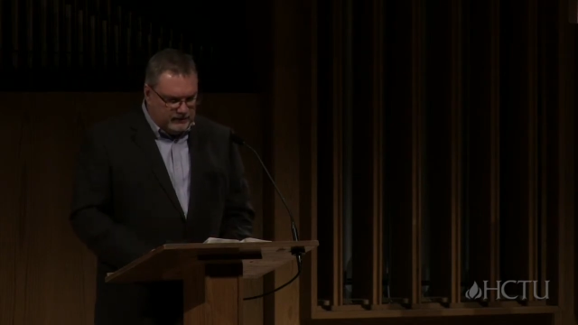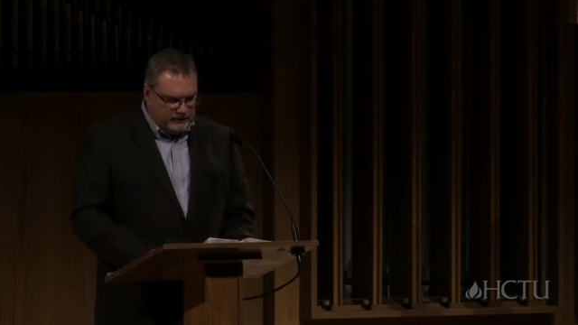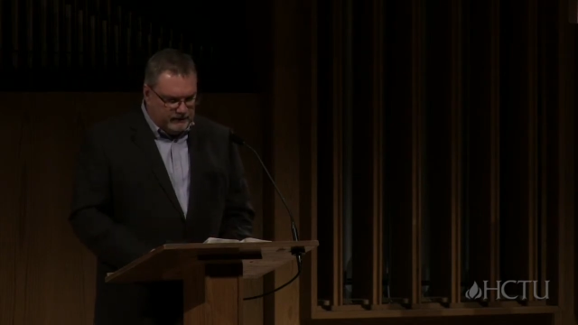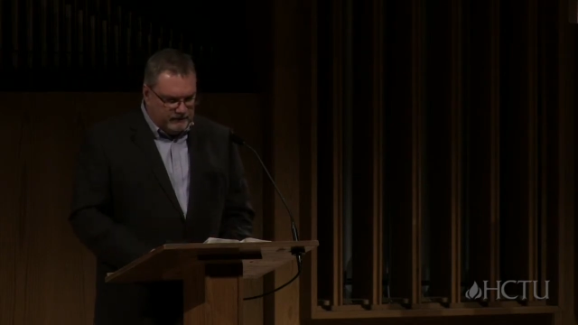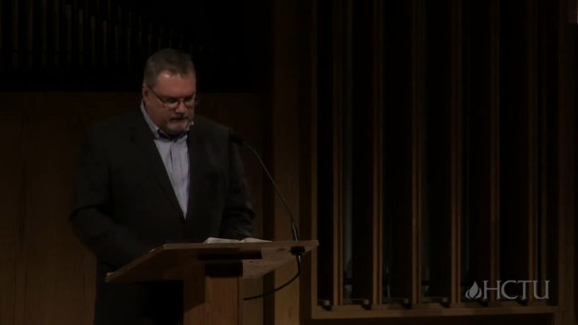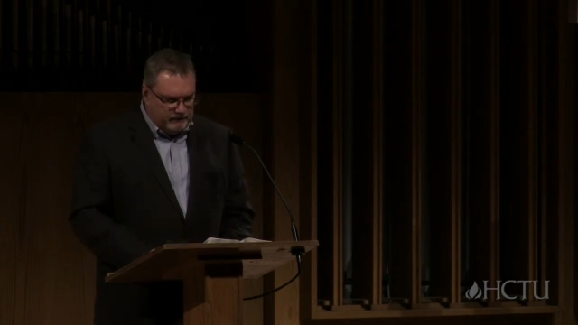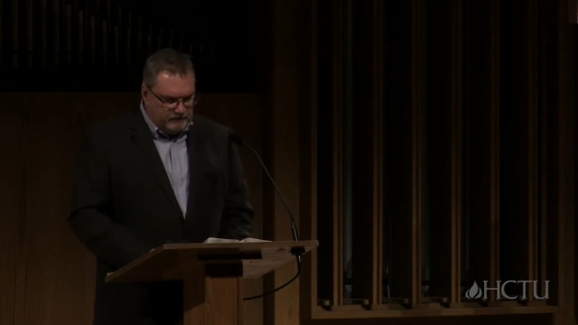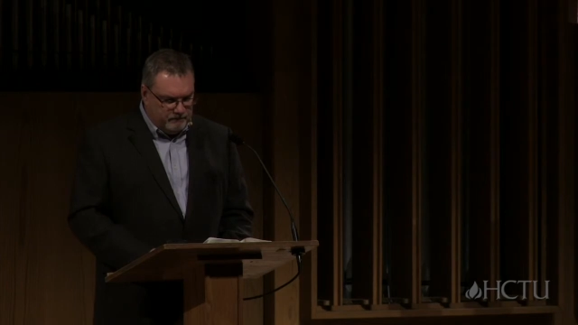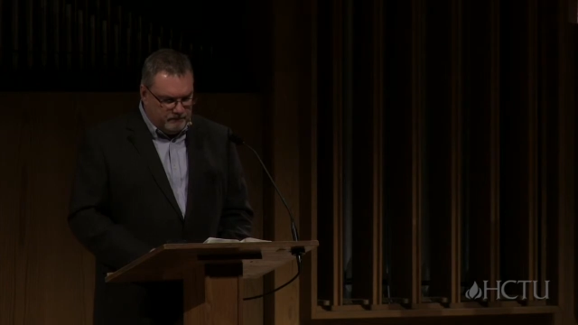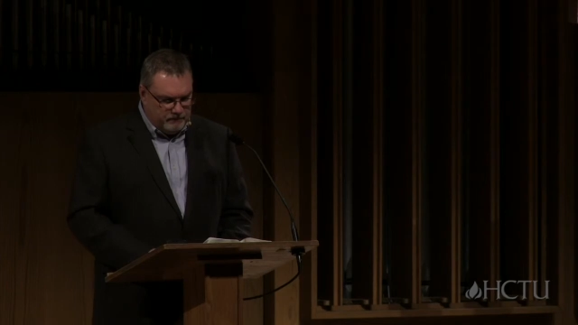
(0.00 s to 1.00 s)

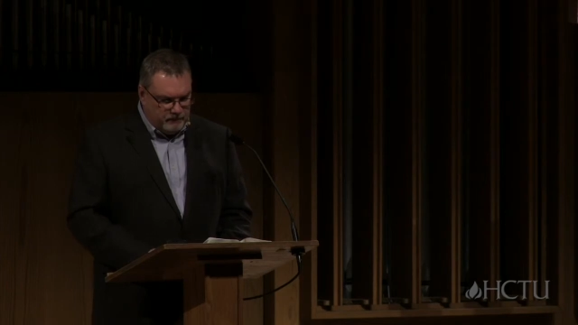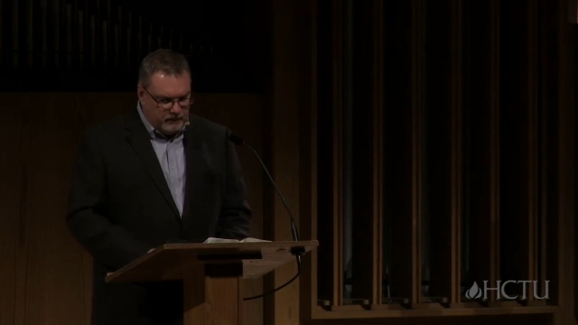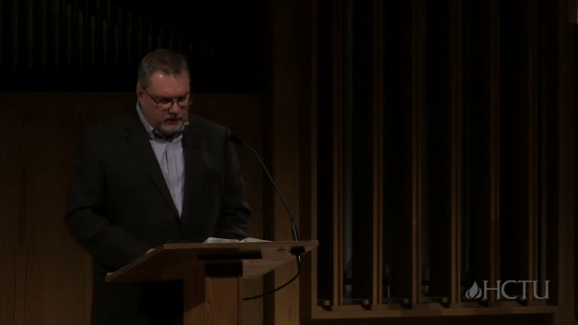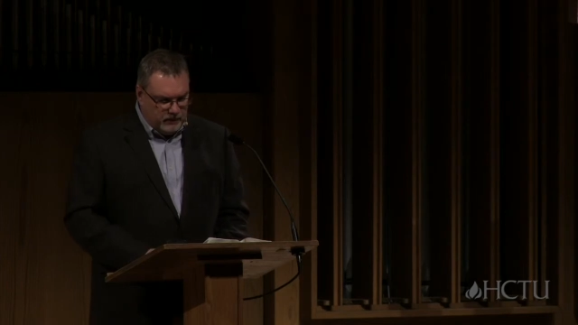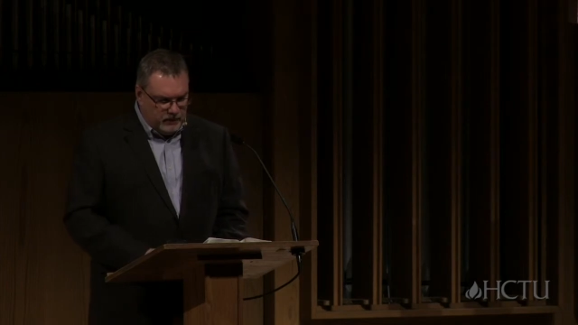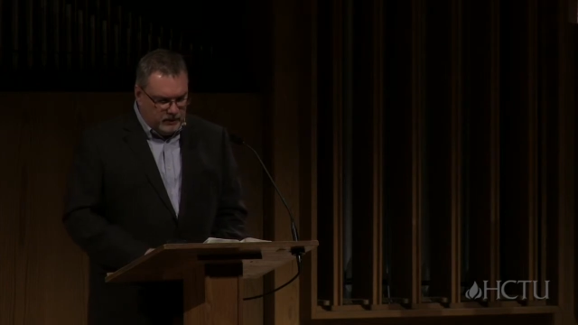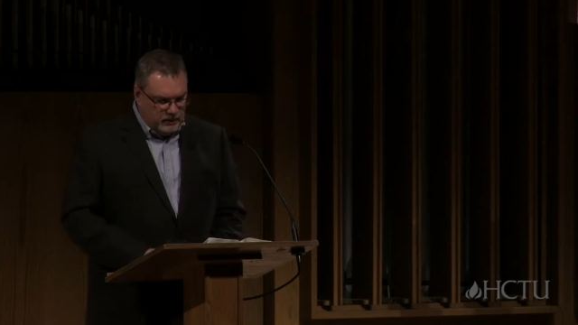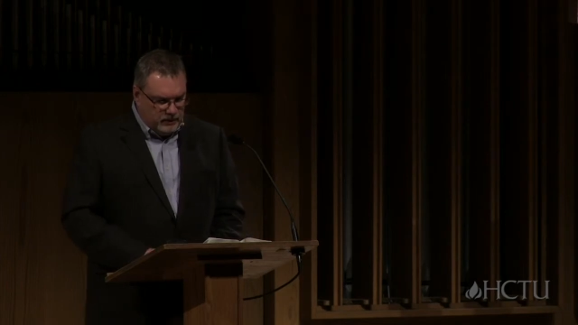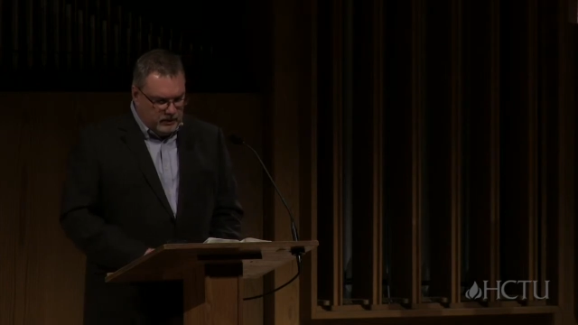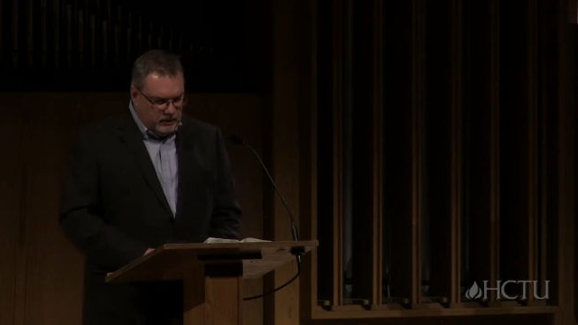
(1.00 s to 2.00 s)

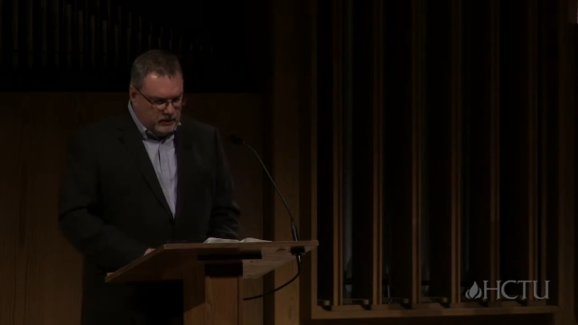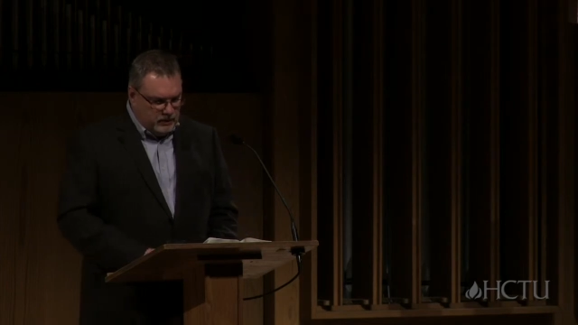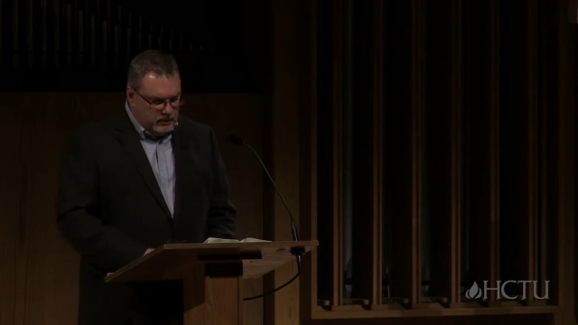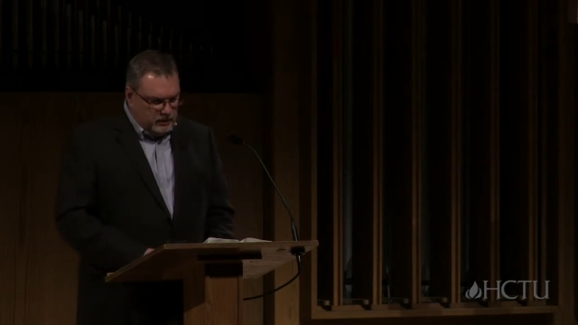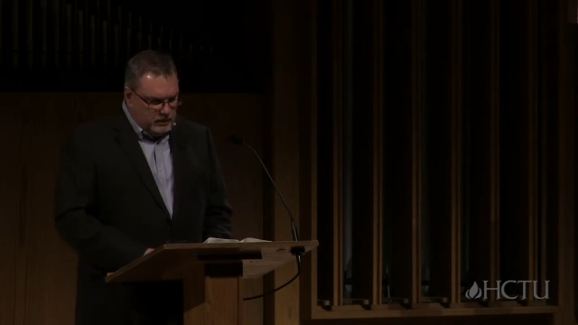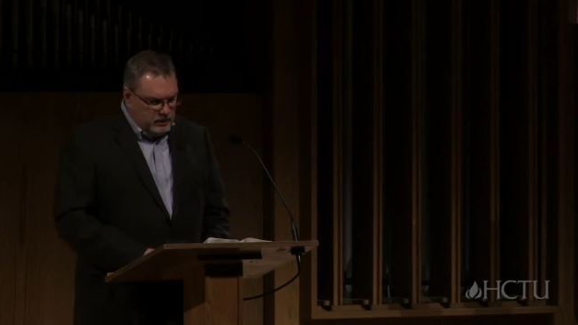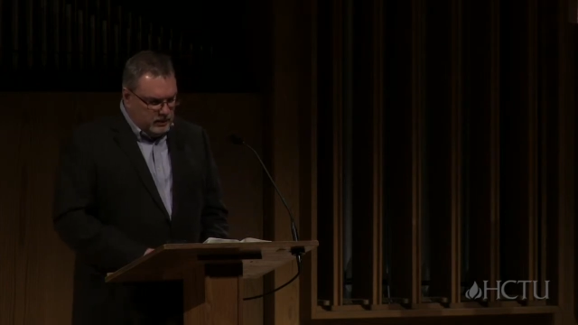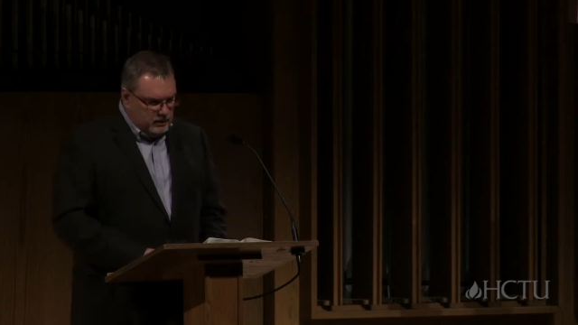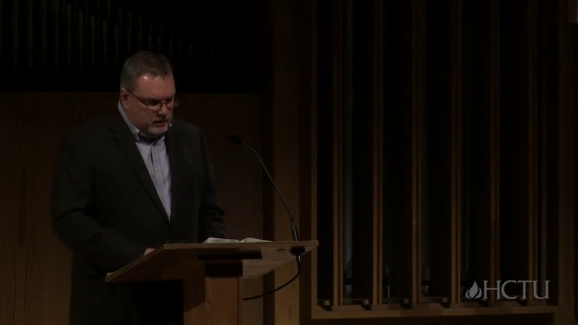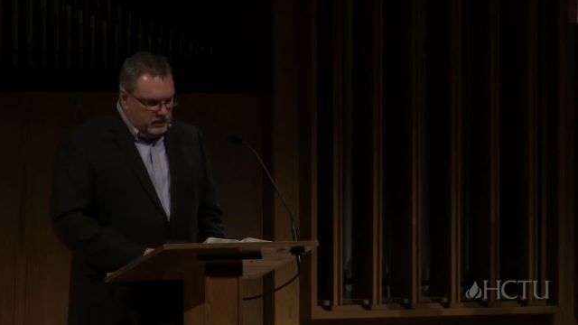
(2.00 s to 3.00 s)

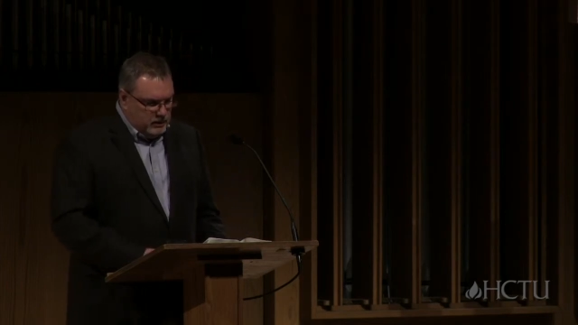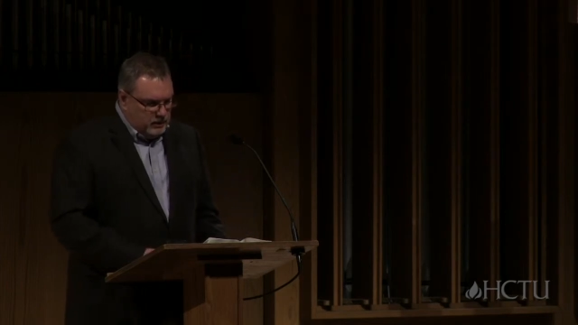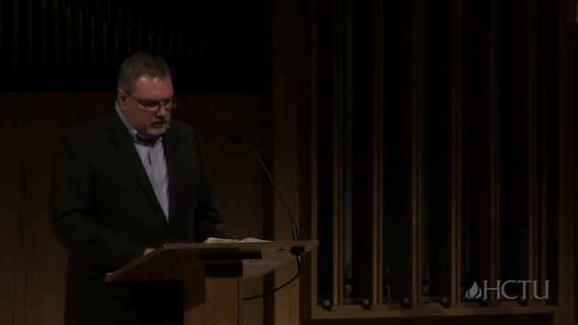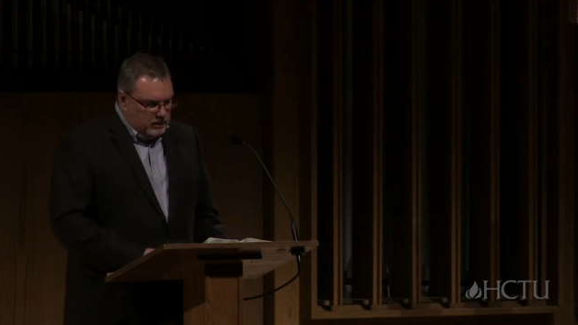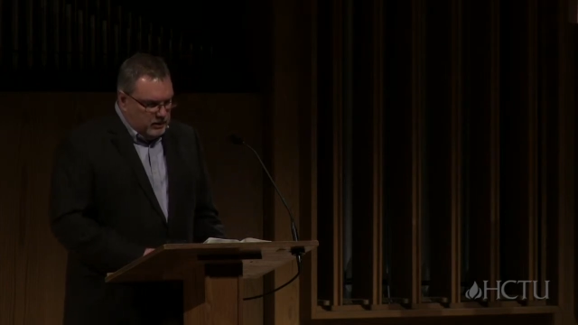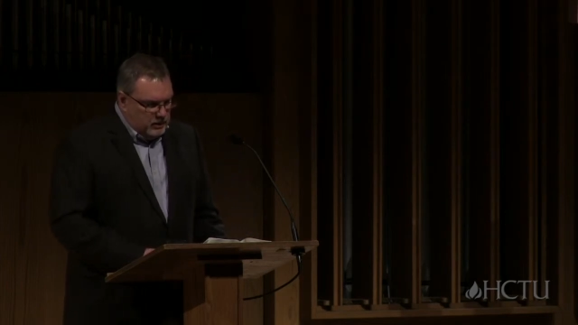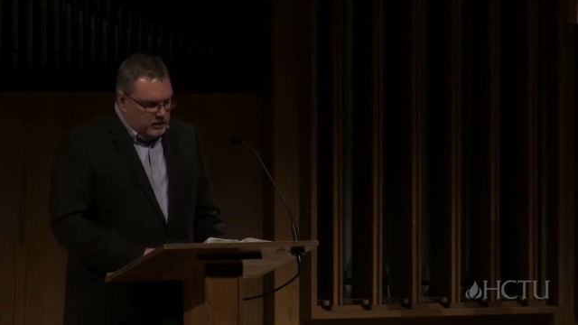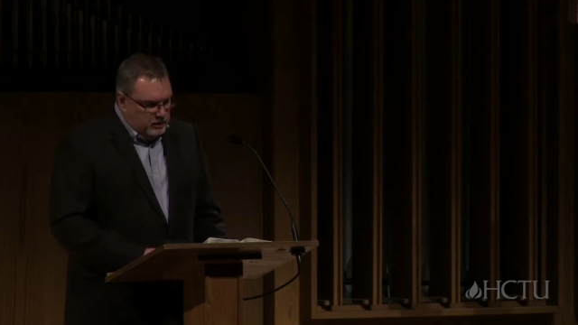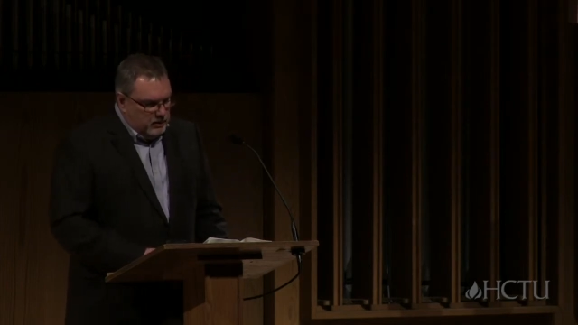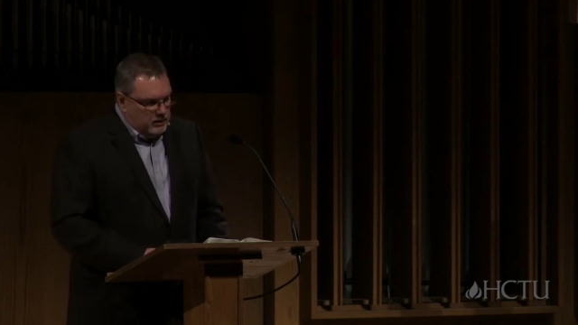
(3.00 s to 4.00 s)

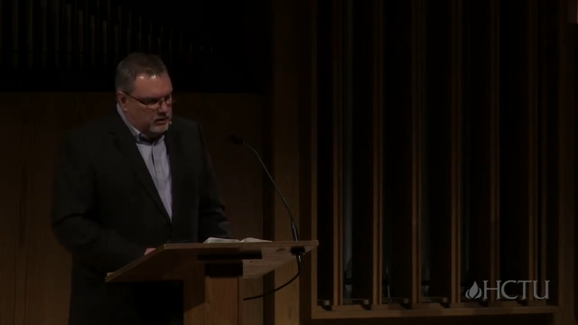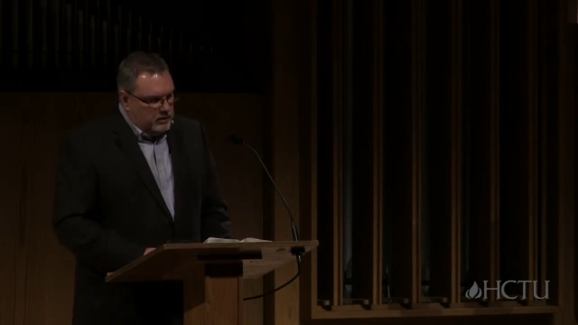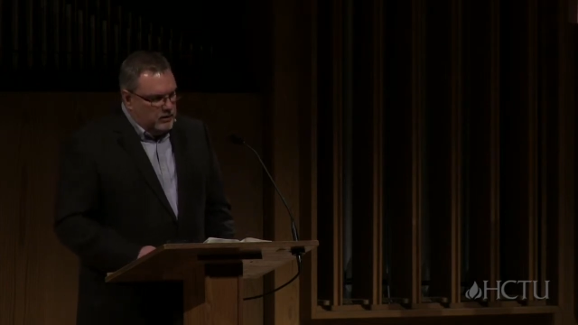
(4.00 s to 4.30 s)
[no speech]